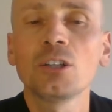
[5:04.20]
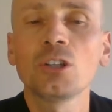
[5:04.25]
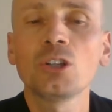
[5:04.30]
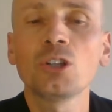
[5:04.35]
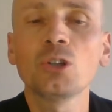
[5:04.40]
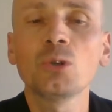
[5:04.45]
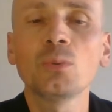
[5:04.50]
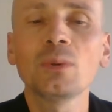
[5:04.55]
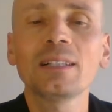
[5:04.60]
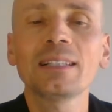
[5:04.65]

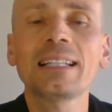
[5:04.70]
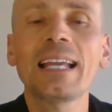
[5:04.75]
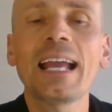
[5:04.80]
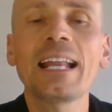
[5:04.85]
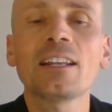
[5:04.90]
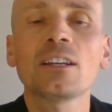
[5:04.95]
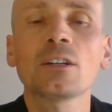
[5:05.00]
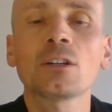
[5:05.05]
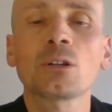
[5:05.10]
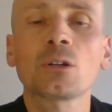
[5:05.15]
you will
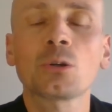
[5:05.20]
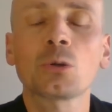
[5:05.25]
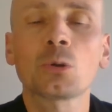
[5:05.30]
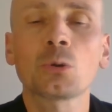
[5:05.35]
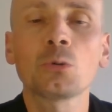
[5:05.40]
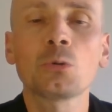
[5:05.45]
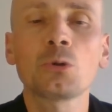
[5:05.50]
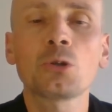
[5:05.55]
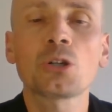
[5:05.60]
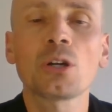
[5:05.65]
get
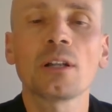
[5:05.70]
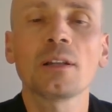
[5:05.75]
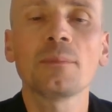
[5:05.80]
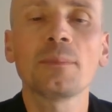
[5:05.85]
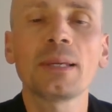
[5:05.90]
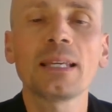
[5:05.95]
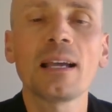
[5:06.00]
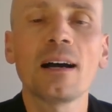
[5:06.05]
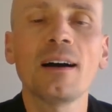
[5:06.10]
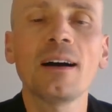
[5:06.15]
crucial
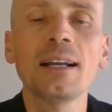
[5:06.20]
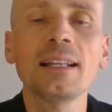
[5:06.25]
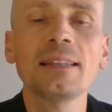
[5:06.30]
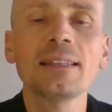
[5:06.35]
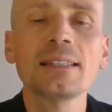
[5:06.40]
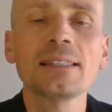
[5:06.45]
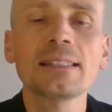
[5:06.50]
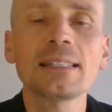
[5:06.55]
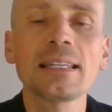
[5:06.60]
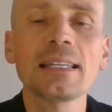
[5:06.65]

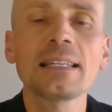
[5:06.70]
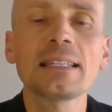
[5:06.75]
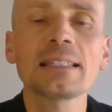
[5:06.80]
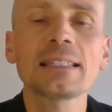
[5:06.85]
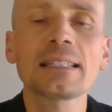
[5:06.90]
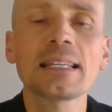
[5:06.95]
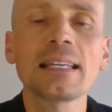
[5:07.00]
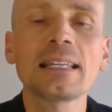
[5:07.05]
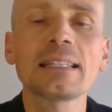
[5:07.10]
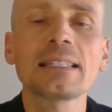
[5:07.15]

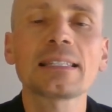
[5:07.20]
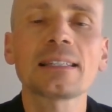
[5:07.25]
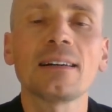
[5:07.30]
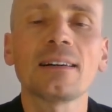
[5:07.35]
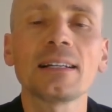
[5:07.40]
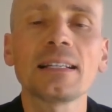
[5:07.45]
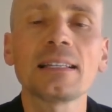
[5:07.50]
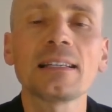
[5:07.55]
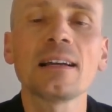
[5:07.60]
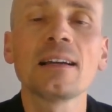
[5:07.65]
behind-the-scenes
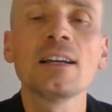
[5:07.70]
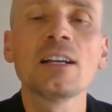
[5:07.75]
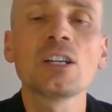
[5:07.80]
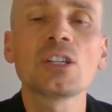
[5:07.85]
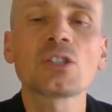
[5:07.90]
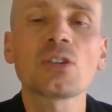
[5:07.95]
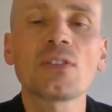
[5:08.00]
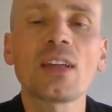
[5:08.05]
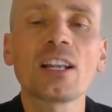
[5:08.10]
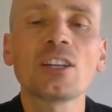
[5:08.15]
insight
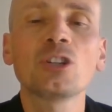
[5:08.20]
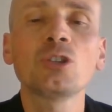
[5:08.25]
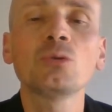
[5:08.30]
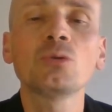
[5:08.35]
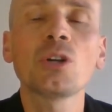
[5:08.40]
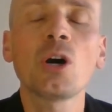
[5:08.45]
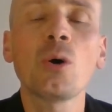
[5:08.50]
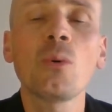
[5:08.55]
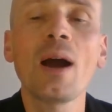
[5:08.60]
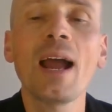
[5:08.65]
so that you
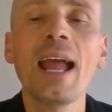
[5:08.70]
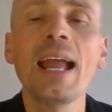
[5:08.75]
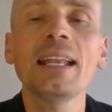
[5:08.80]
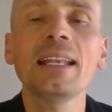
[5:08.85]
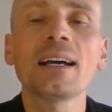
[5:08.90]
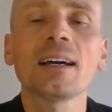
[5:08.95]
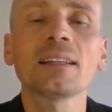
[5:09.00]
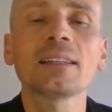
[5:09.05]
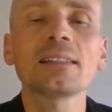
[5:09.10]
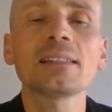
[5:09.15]
know
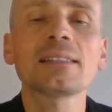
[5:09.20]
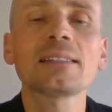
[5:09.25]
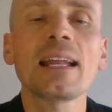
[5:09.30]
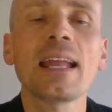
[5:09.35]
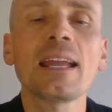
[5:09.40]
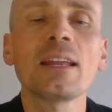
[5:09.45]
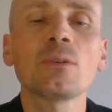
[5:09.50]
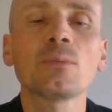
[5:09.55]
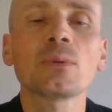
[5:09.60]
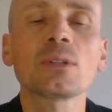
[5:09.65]
and
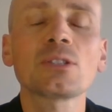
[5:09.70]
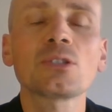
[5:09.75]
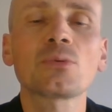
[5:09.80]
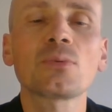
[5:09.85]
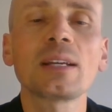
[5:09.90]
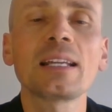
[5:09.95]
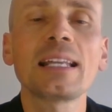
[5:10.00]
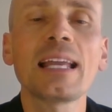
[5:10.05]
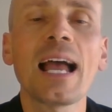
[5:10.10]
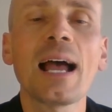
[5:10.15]
understand what's
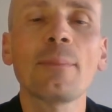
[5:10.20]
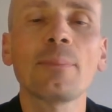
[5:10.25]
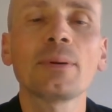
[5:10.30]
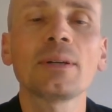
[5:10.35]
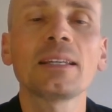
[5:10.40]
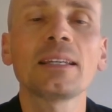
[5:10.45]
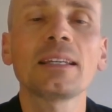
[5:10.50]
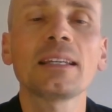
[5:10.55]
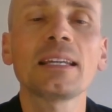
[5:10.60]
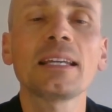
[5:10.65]
really
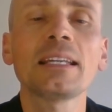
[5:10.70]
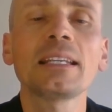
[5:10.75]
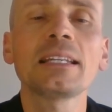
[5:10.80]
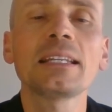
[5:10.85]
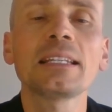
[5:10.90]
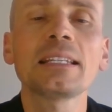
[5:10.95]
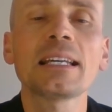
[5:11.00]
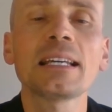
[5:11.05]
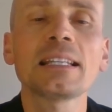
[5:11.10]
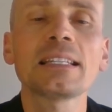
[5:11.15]
happening in
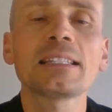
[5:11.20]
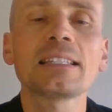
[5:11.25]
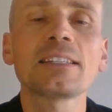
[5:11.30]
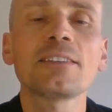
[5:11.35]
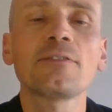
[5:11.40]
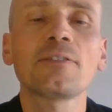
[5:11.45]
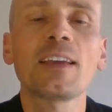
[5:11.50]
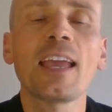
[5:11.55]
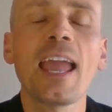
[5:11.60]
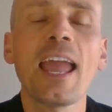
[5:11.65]

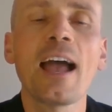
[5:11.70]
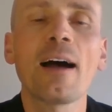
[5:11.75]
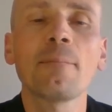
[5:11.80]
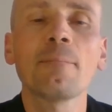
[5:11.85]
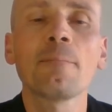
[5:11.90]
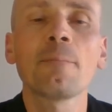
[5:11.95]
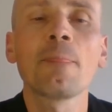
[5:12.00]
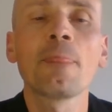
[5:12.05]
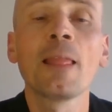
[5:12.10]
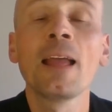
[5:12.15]
intensive care
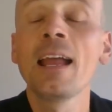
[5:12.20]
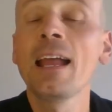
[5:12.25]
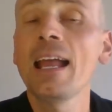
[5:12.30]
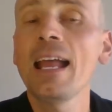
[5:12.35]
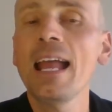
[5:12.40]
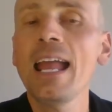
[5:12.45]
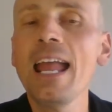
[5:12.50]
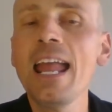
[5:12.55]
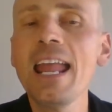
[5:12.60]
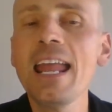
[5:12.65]

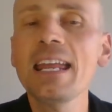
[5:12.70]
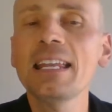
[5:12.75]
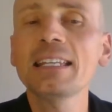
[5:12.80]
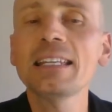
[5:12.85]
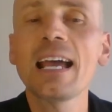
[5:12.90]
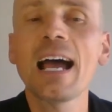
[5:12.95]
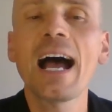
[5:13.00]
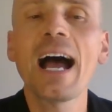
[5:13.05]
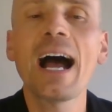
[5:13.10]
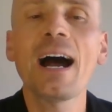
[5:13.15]
and
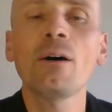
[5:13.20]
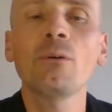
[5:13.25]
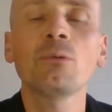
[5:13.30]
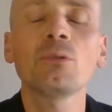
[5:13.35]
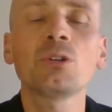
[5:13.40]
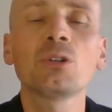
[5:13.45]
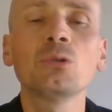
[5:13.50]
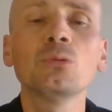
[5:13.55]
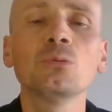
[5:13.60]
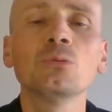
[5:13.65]
how
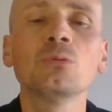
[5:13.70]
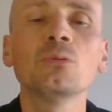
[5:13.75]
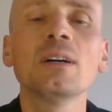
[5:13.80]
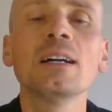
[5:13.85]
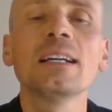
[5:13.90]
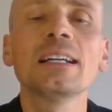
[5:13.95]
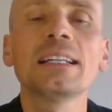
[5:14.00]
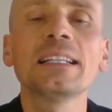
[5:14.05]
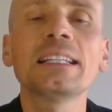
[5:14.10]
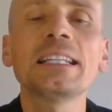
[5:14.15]

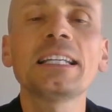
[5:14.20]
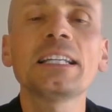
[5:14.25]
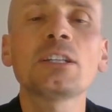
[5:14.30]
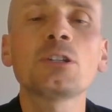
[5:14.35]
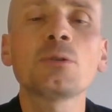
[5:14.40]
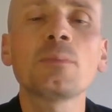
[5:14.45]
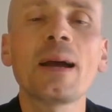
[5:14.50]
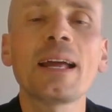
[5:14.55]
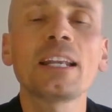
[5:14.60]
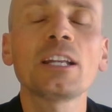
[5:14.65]
you need
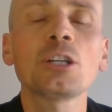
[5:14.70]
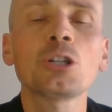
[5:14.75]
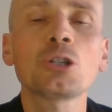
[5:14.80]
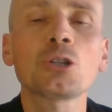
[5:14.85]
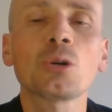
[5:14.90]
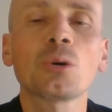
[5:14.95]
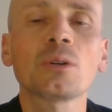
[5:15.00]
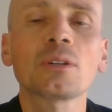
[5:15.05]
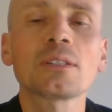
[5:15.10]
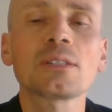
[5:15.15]
to manage
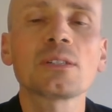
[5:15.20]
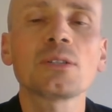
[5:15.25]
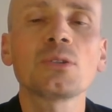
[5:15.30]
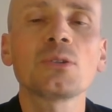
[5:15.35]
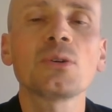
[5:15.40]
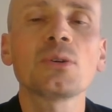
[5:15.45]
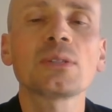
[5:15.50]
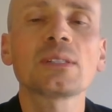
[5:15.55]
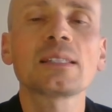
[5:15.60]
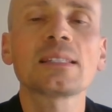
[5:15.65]
doctors and
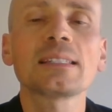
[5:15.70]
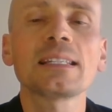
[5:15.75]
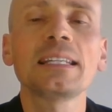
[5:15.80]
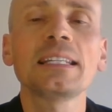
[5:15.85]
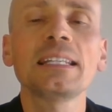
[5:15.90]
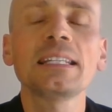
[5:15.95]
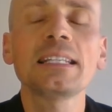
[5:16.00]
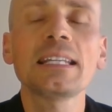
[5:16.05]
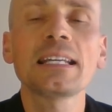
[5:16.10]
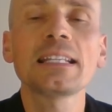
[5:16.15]
nurses
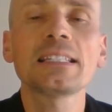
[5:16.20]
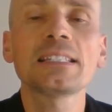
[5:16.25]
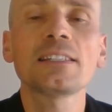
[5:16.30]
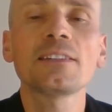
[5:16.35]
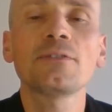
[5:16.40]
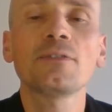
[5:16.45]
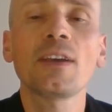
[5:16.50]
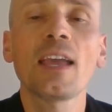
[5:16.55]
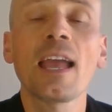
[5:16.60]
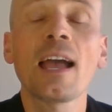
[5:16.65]
in
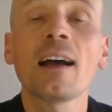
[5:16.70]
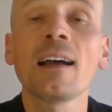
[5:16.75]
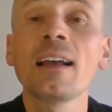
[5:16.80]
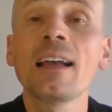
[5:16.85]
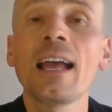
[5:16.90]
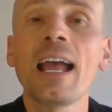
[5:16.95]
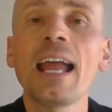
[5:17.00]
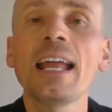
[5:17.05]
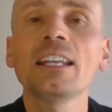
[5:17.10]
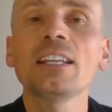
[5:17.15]
intensive care.
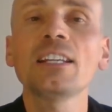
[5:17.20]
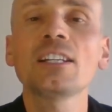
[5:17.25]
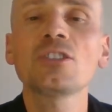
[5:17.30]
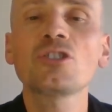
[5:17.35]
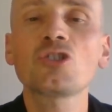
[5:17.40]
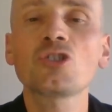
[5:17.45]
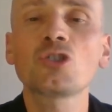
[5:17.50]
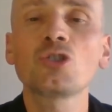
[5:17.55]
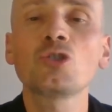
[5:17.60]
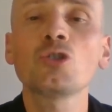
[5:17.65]
And
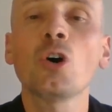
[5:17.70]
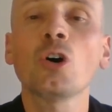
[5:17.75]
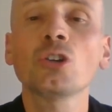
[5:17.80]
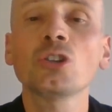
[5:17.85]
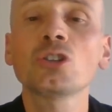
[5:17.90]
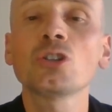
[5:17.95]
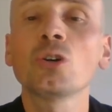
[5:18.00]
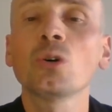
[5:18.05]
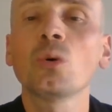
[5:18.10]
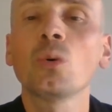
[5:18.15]
it's
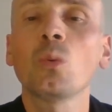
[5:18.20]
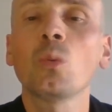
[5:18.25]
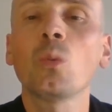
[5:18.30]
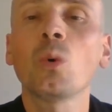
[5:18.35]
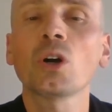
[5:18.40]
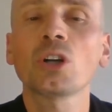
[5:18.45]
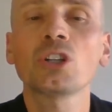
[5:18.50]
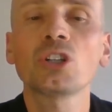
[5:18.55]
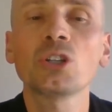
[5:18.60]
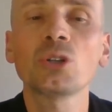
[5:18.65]
not
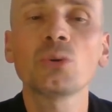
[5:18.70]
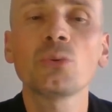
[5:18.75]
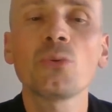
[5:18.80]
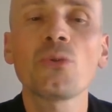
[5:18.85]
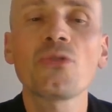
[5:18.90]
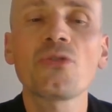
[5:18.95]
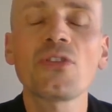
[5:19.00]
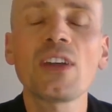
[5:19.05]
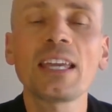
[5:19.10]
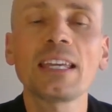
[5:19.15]
what you
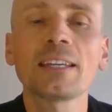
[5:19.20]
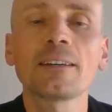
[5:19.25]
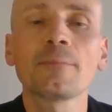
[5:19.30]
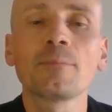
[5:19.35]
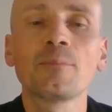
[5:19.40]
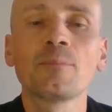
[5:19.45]
think.